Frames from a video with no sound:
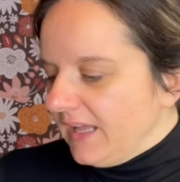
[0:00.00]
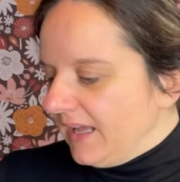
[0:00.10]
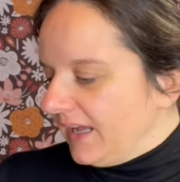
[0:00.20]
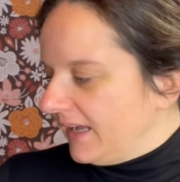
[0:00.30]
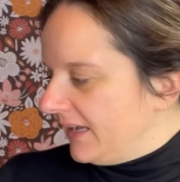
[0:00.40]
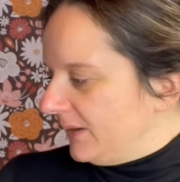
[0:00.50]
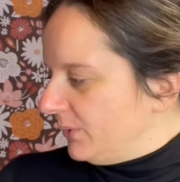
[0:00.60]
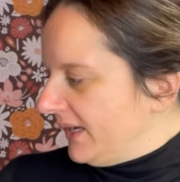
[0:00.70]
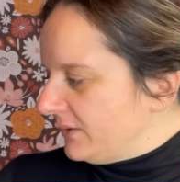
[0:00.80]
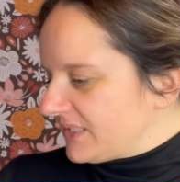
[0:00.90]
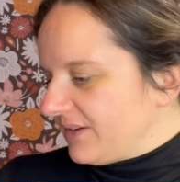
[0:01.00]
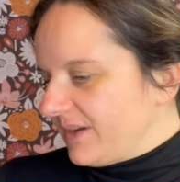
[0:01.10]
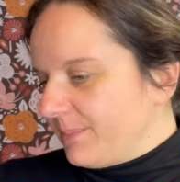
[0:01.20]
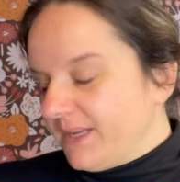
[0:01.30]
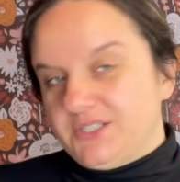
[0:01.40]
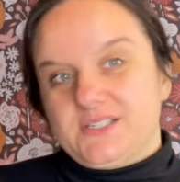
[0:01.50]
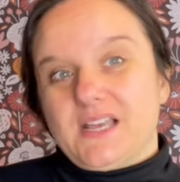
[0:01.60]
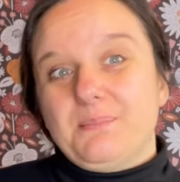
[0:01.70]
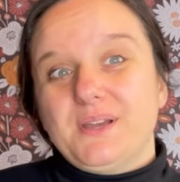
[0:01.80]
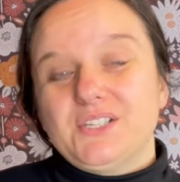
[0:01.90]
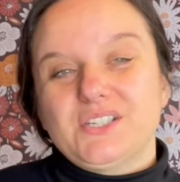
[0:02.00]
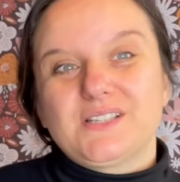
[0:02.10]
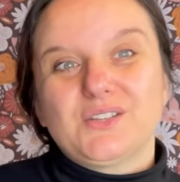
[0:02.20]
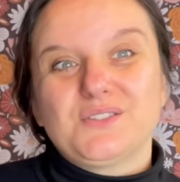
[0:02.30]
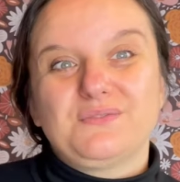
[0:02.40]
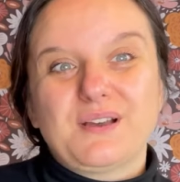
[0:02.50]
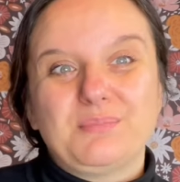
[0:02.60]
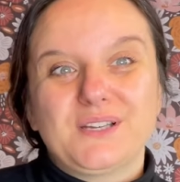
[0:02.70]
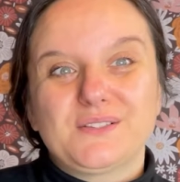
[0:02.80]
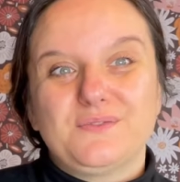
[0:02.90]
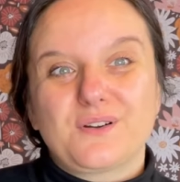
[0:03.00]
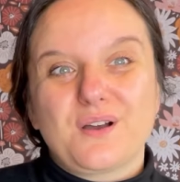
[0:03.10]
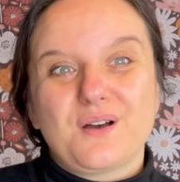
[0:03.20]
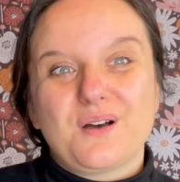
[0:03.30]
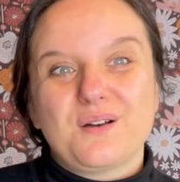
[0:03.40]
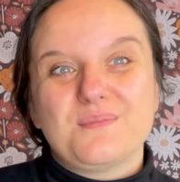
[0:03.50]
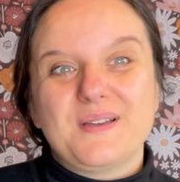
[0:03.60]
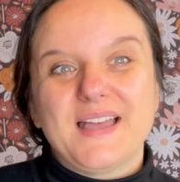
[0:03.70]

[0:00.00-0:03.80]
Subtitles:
What else have I purchased? I purchased lots of fabrics from